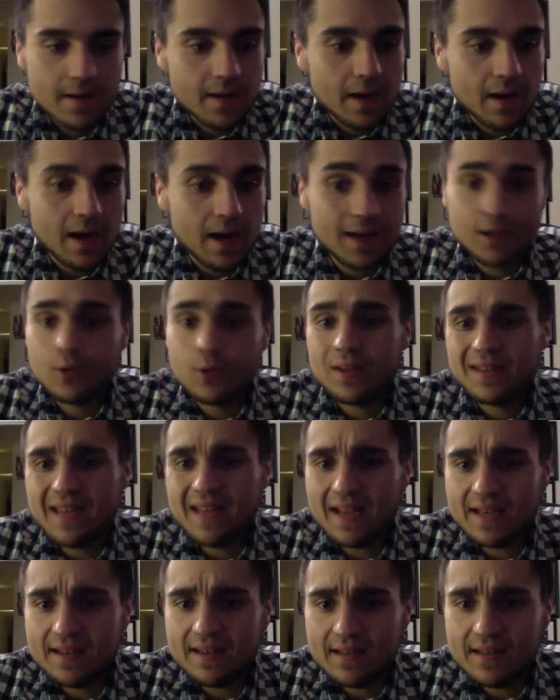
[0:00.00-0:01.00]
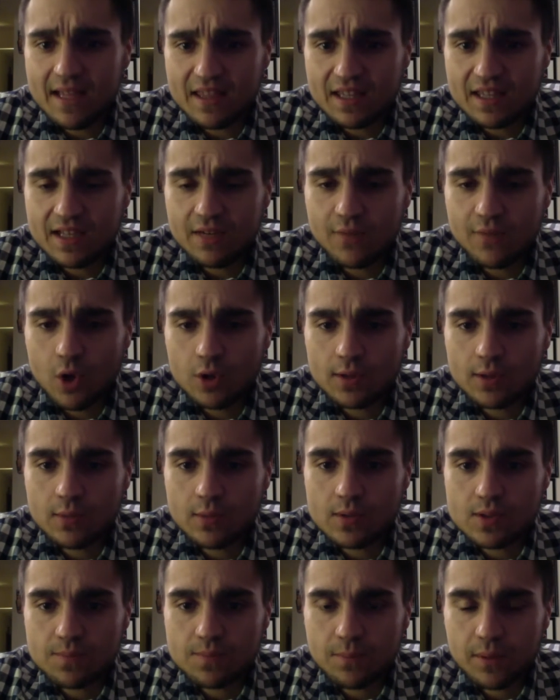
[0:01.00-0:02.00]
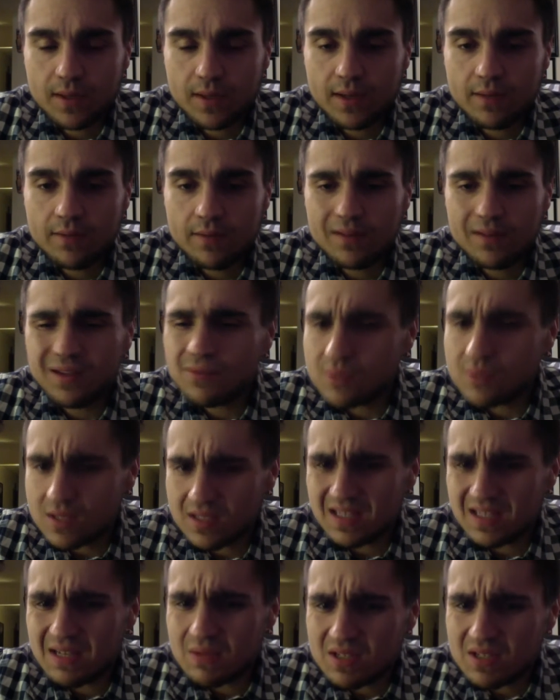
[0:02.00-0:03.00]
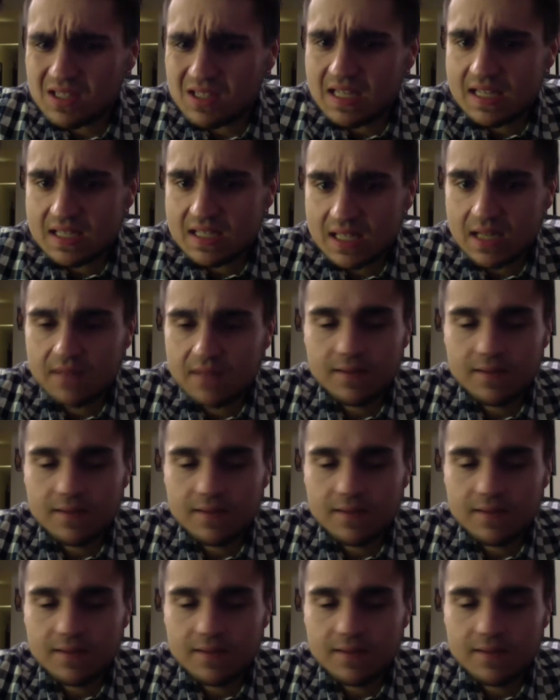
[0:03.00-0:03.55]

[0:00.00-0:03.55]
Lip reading: Nathan Eovaldi was he was decent.